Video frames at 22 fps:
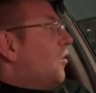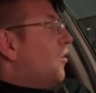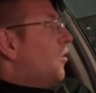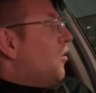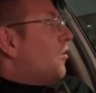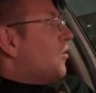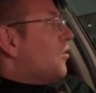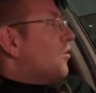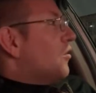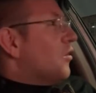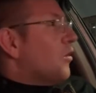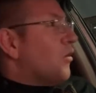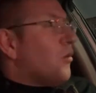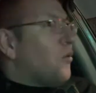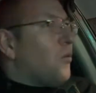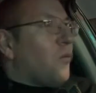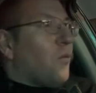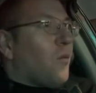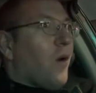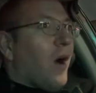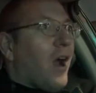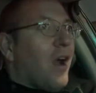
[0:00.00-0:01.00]
you know,
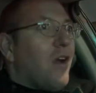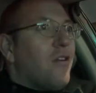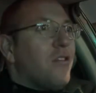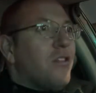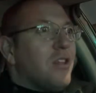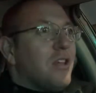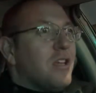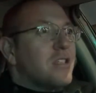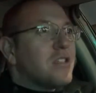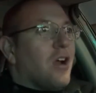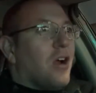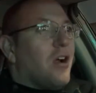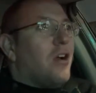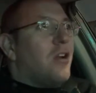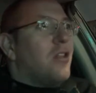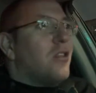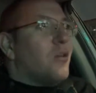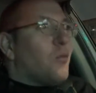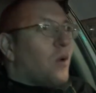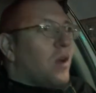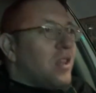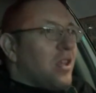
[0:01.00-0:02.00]
why are things are
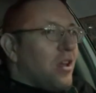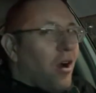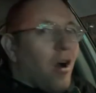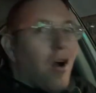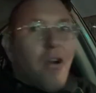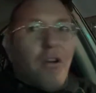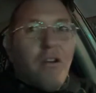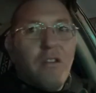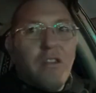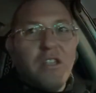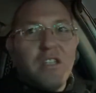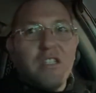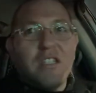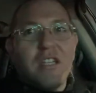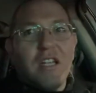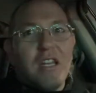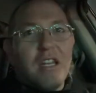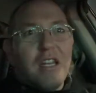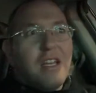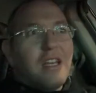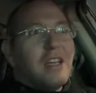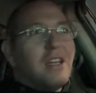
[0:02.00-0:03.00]
the way they are in this
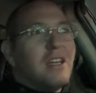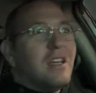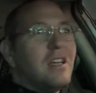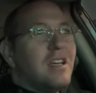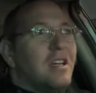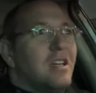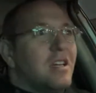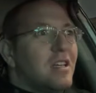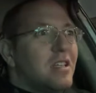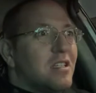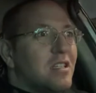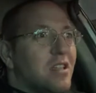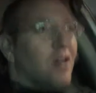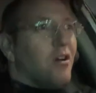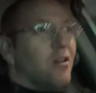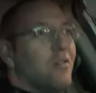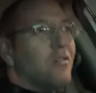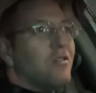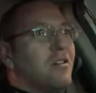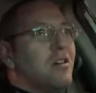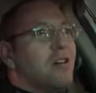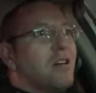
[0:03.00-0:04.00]
city? So
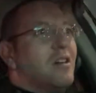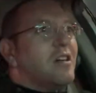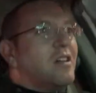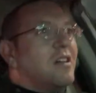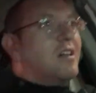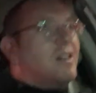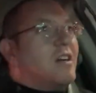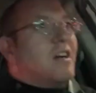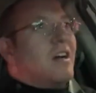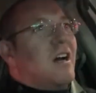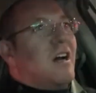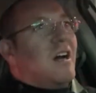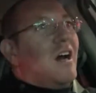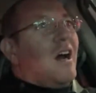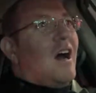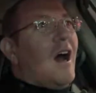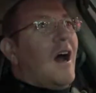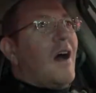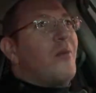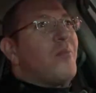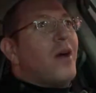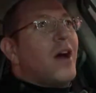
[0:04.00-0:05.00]

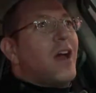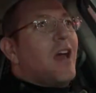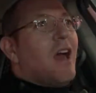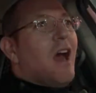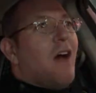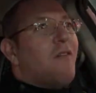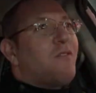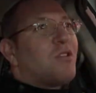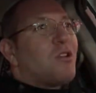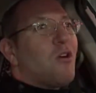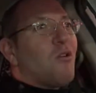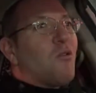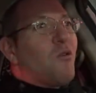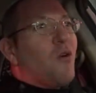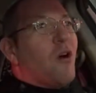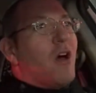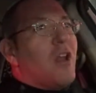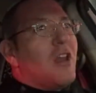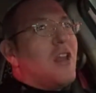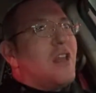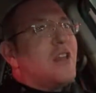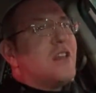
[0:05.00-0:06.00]
I might have to go
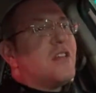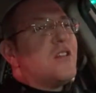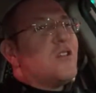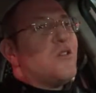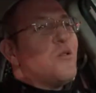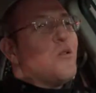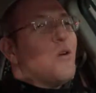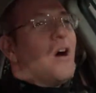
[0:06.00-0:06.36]
run into